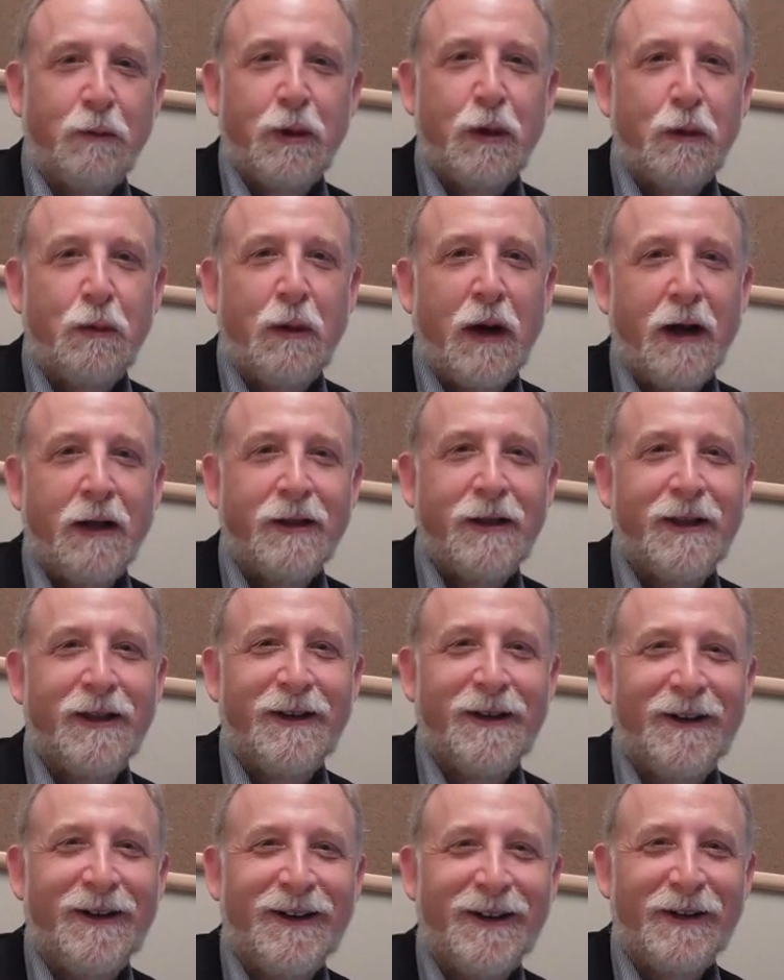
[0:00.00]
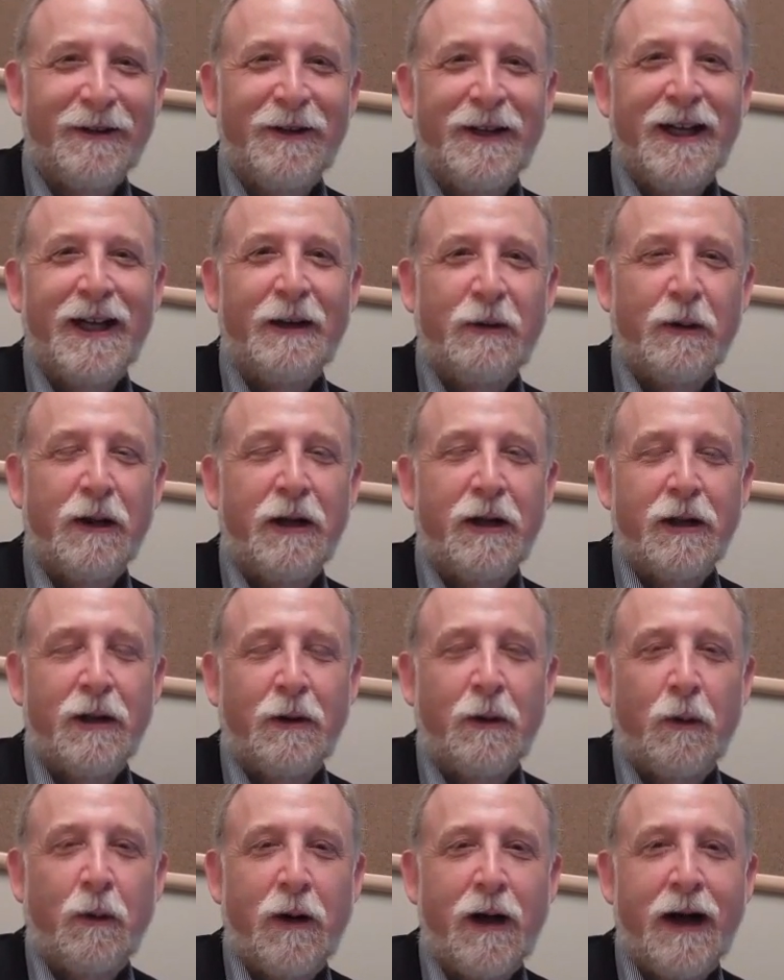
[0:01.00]
them too much in our unique
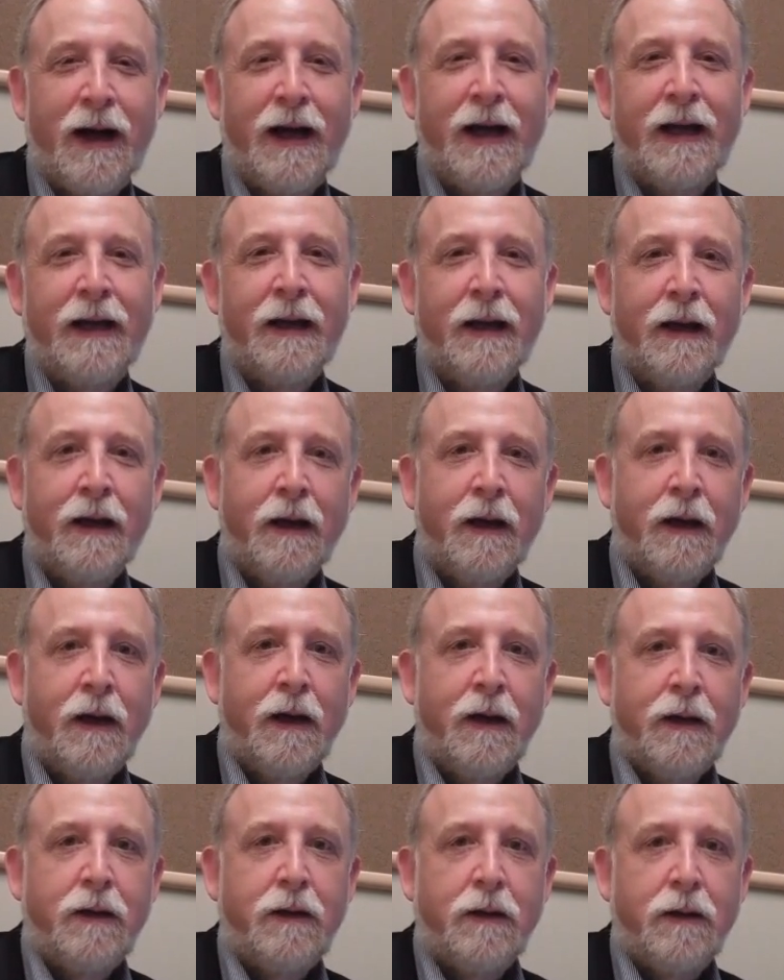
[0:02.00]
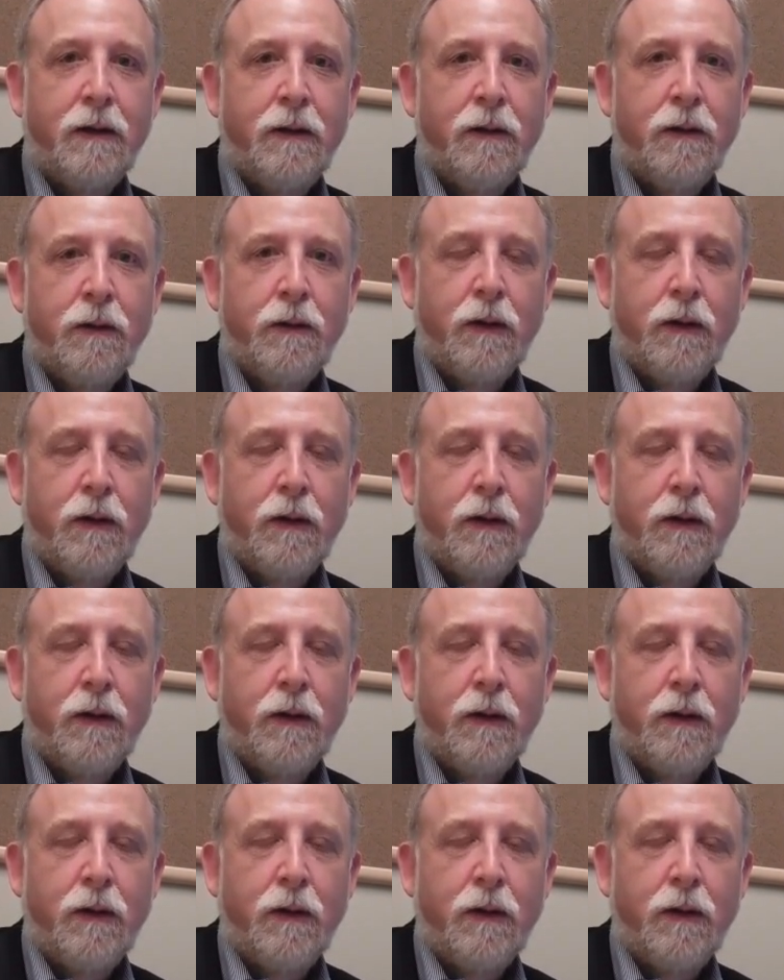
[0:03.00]
regional way, to